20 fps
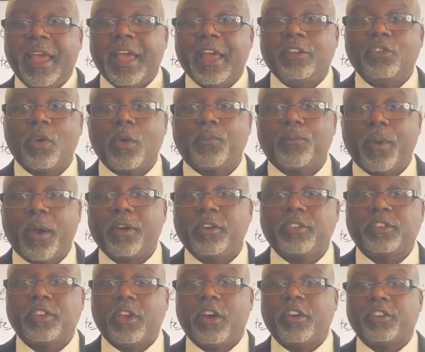and your
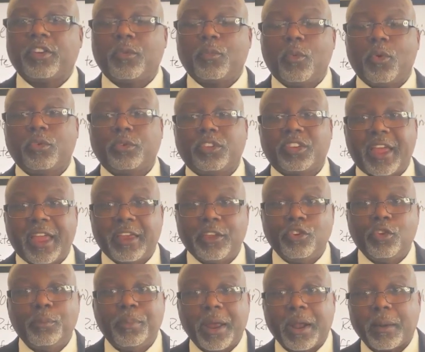first sergeant will say,
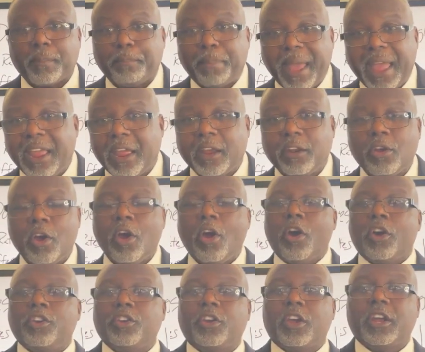you better pay it
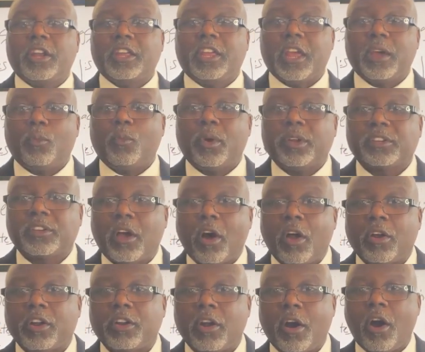or you're going to get what's
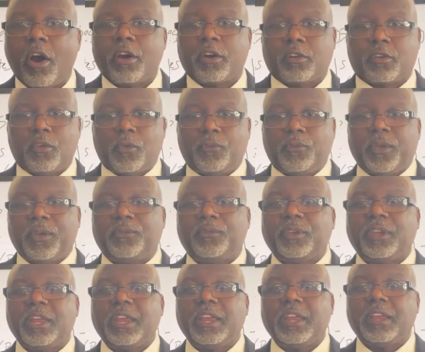called an Article
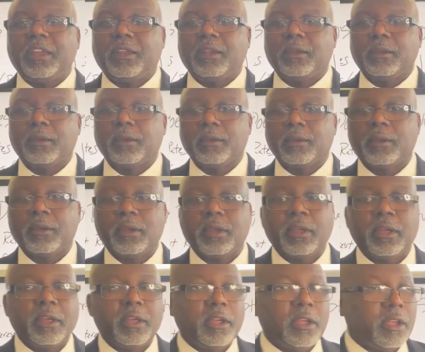
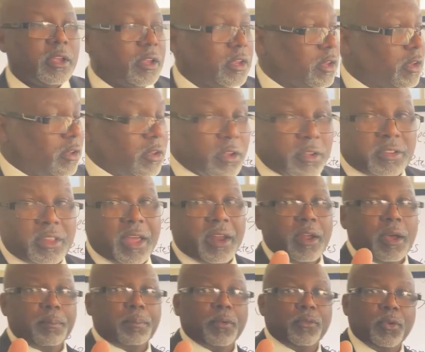15. Look that
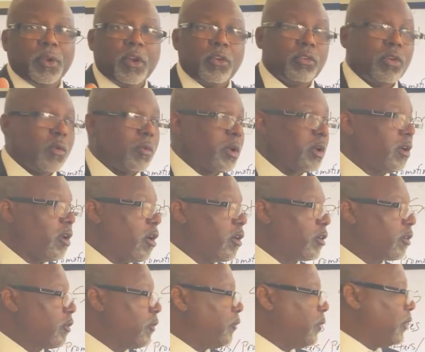up if you don't know what an
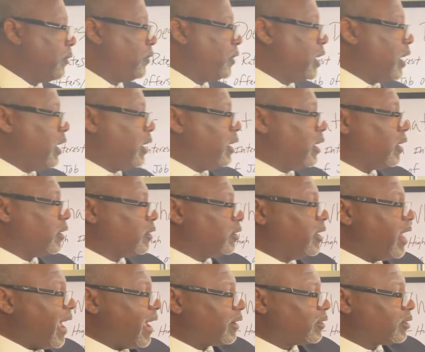Article 15 is.
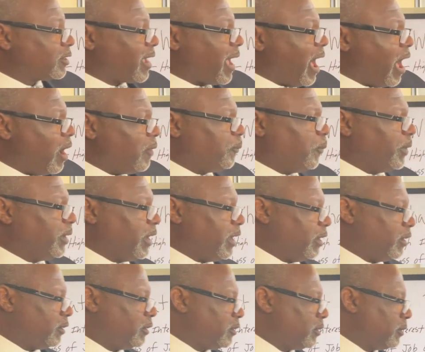Next,
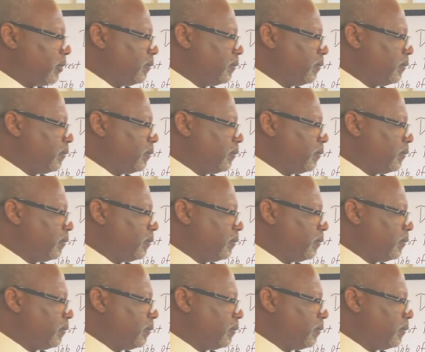confidence.